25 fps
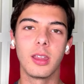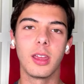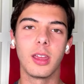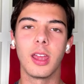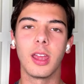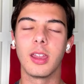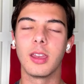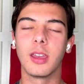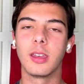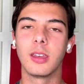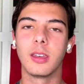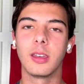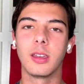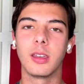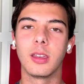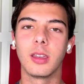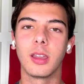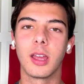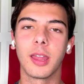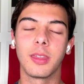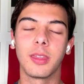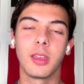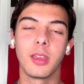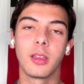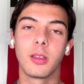And
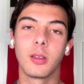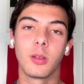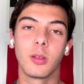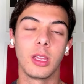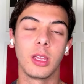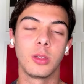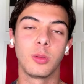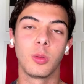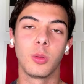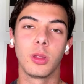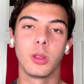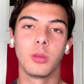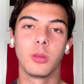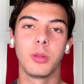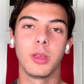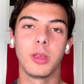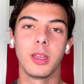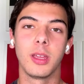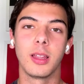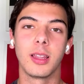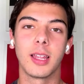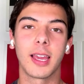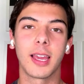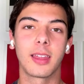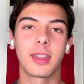I think it will
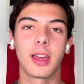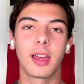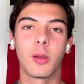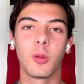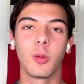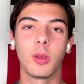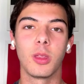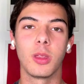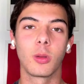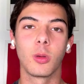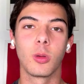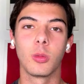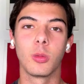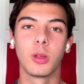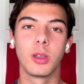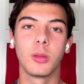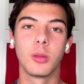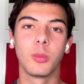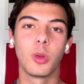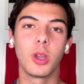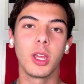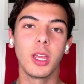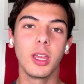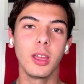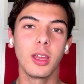be like that with Ruben
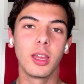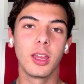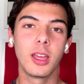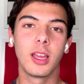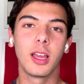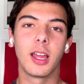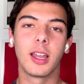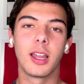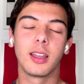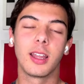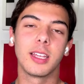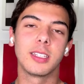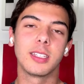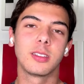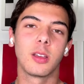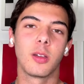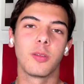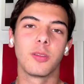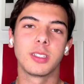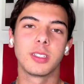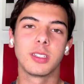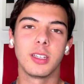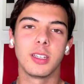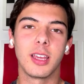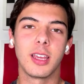Amorim, unless
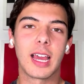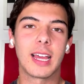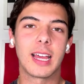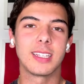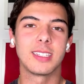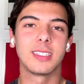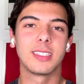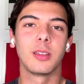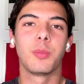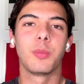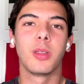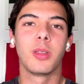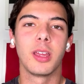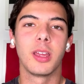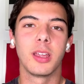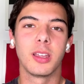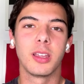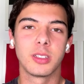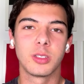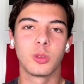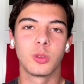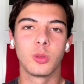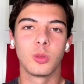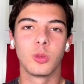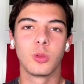obviously he has the
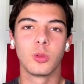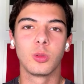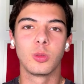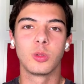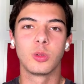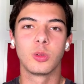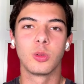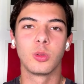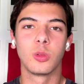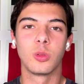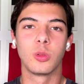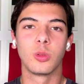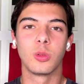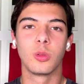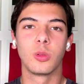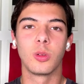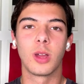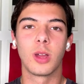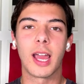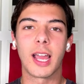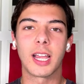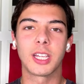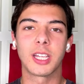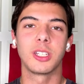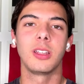players to
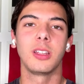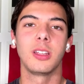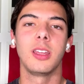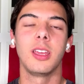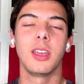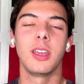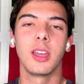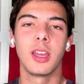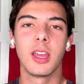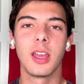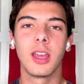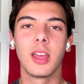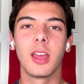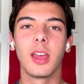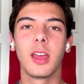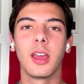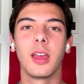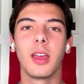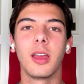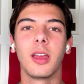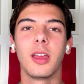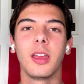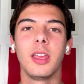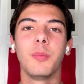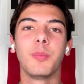actually
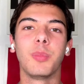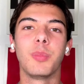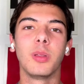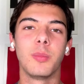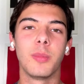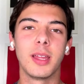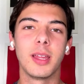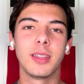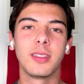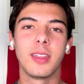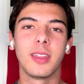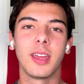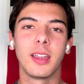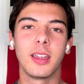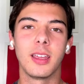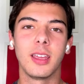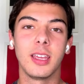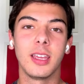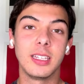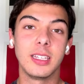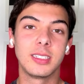implement his